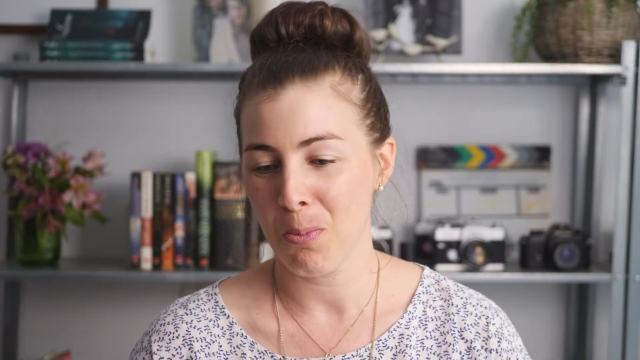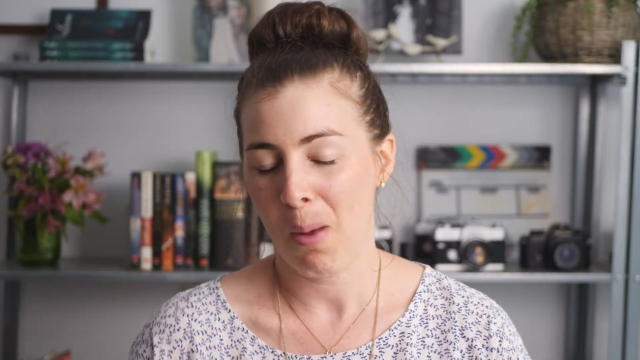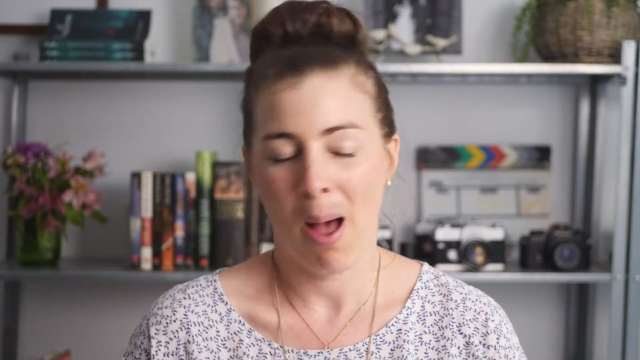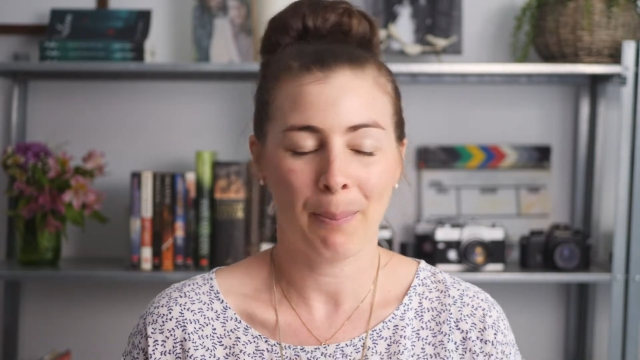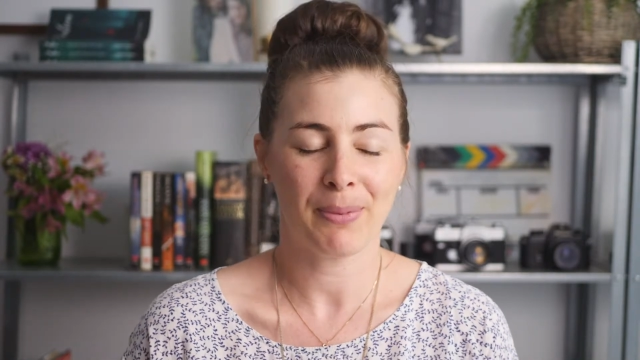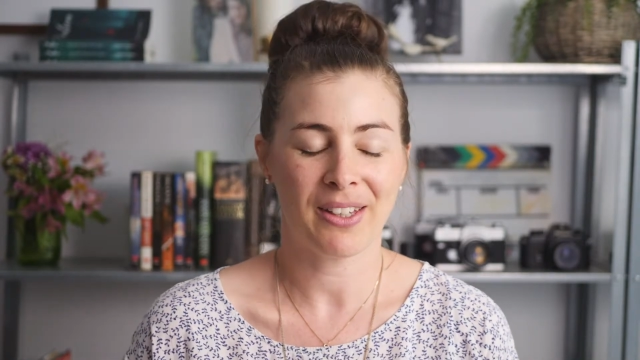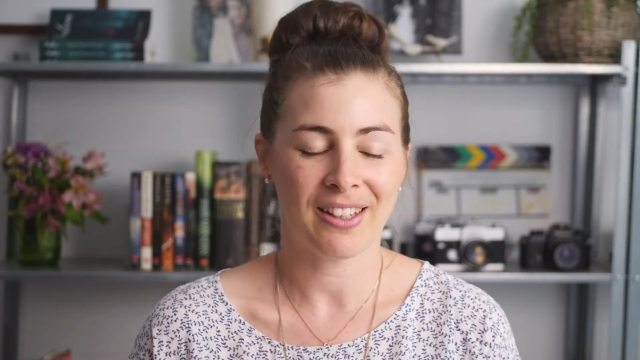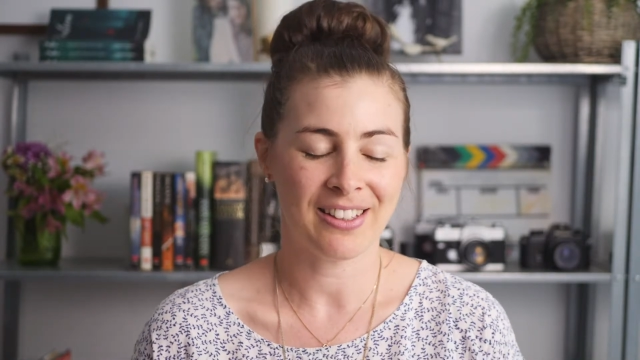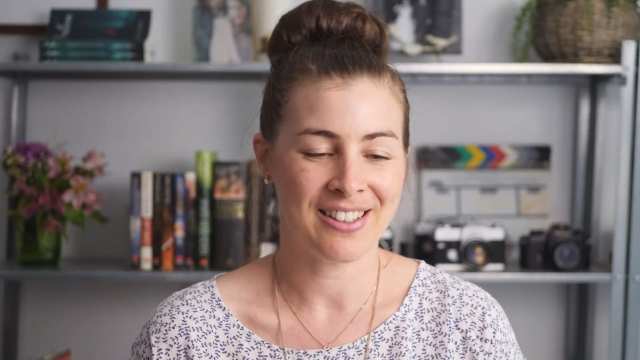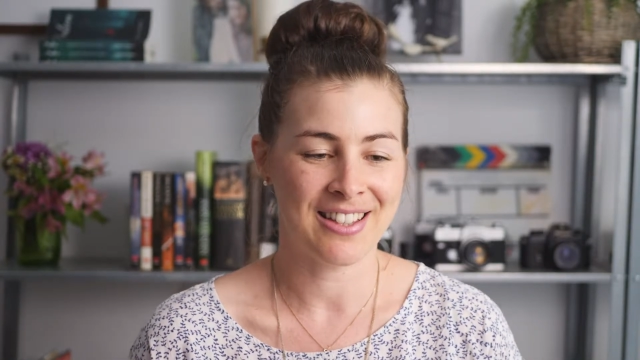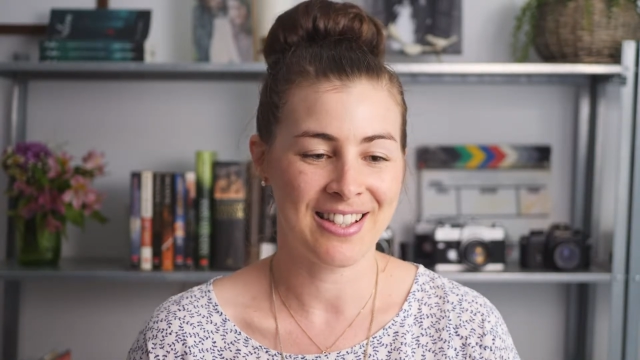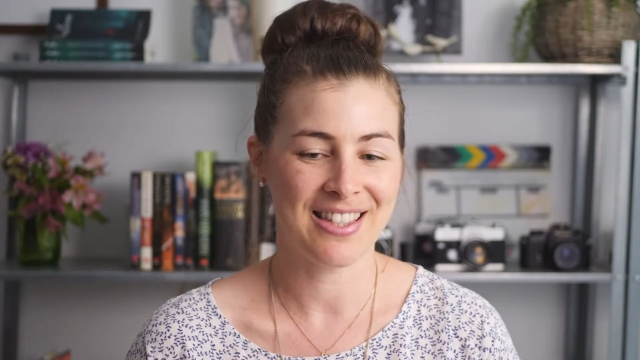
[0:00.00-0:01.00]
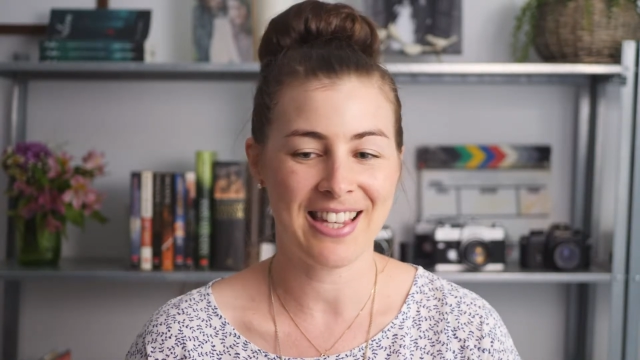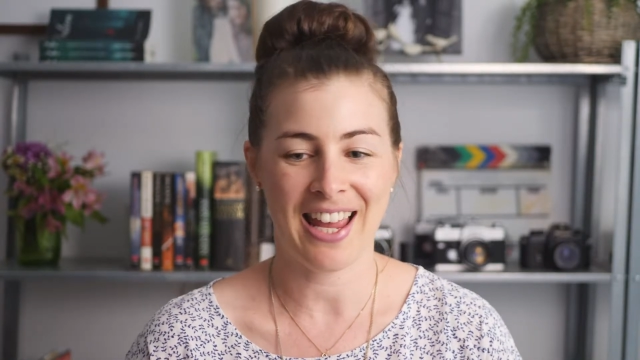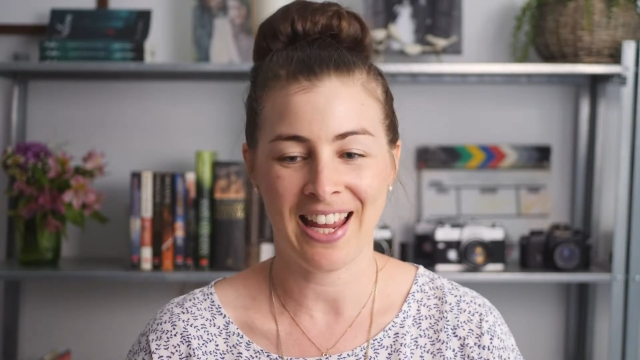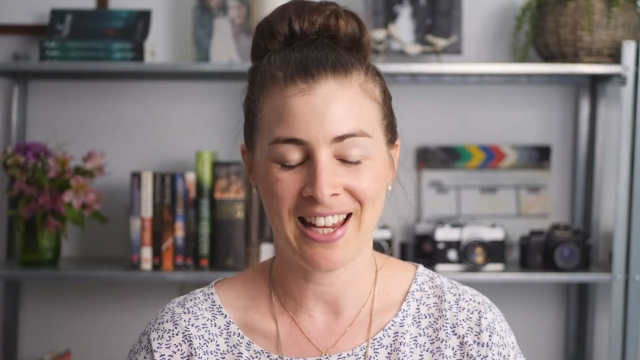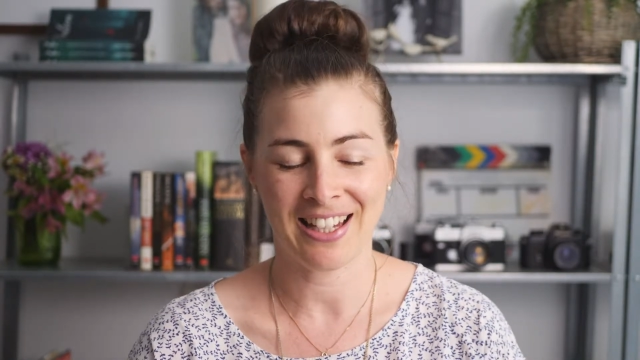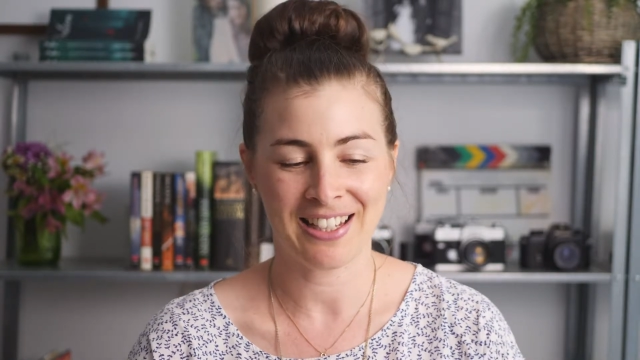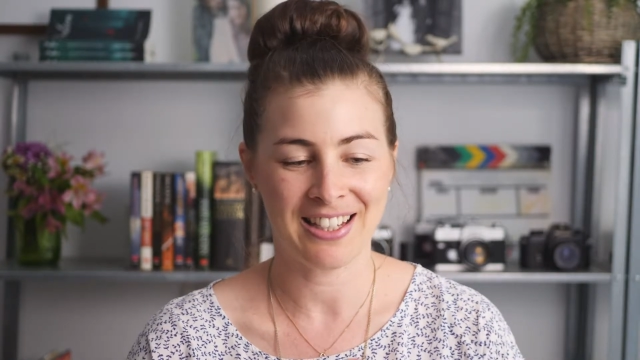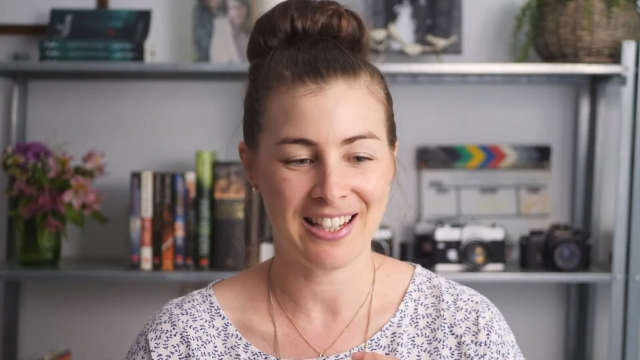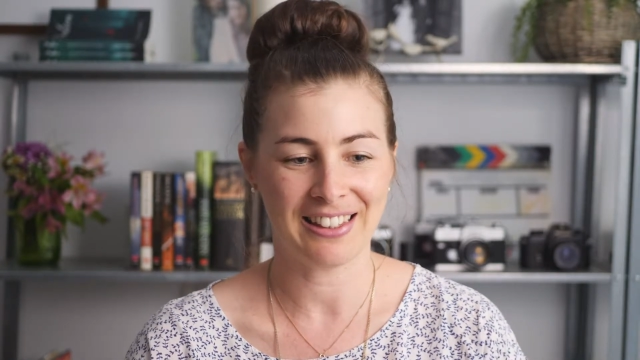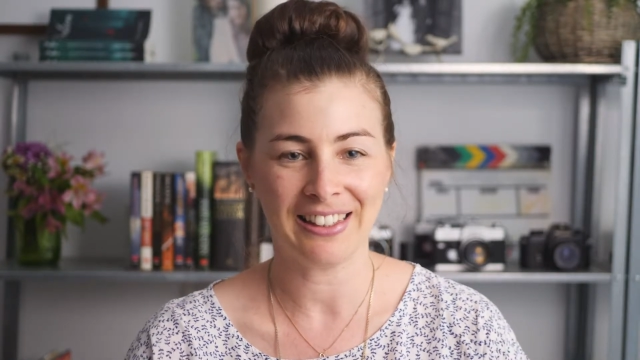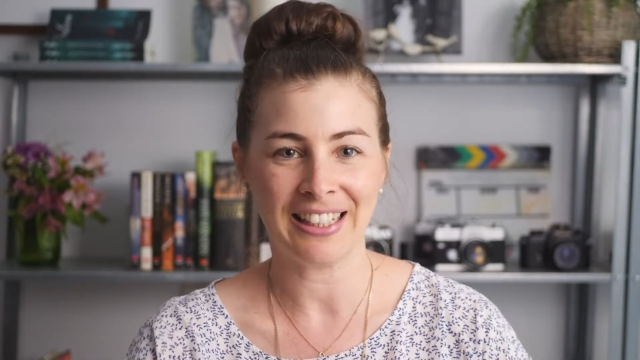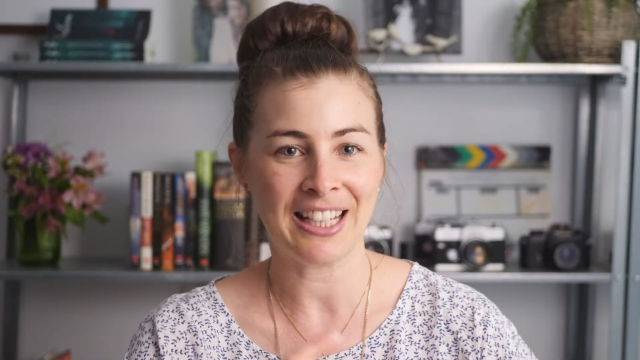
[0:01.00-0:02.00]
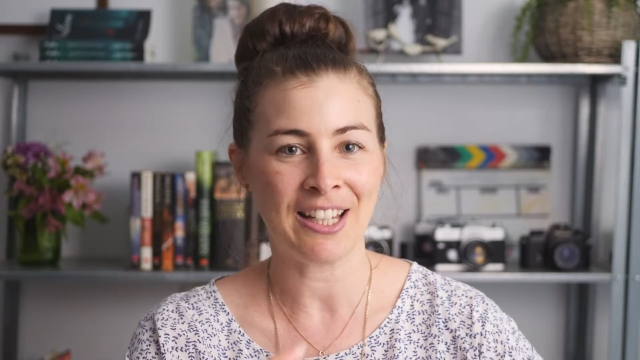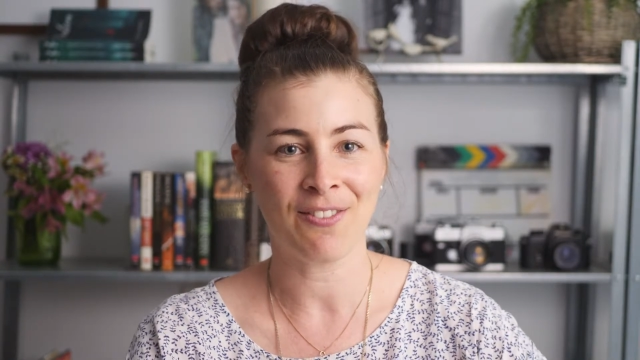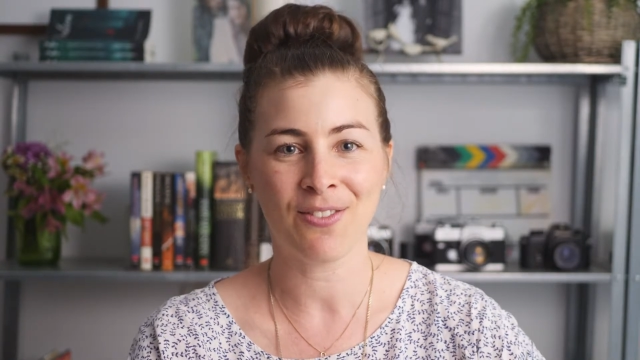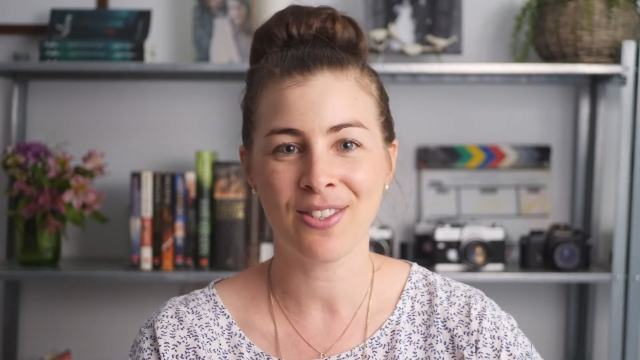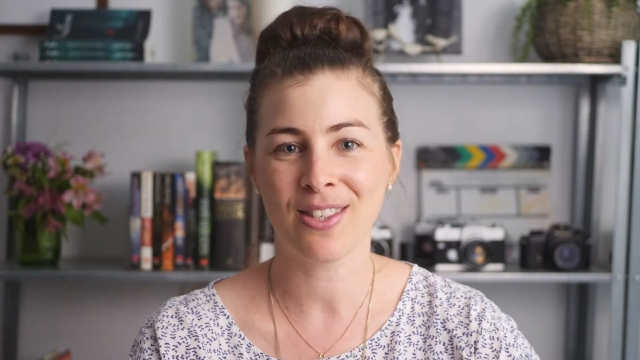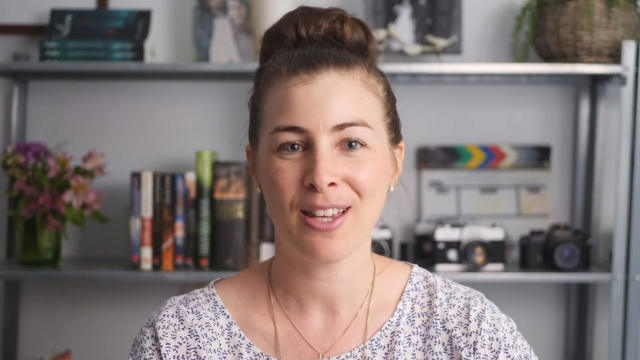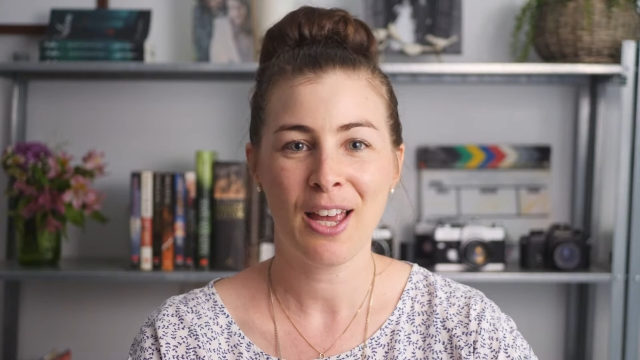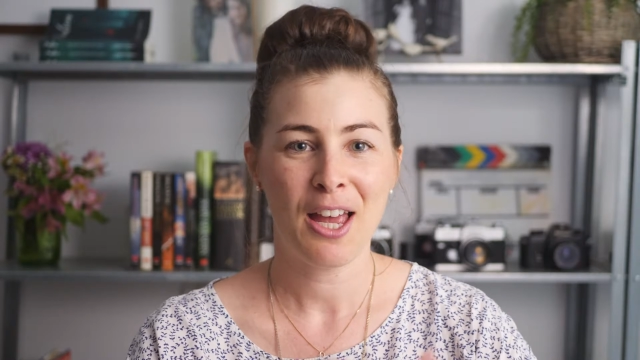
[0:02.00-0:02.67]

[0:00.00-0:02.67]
pumpkins and leaves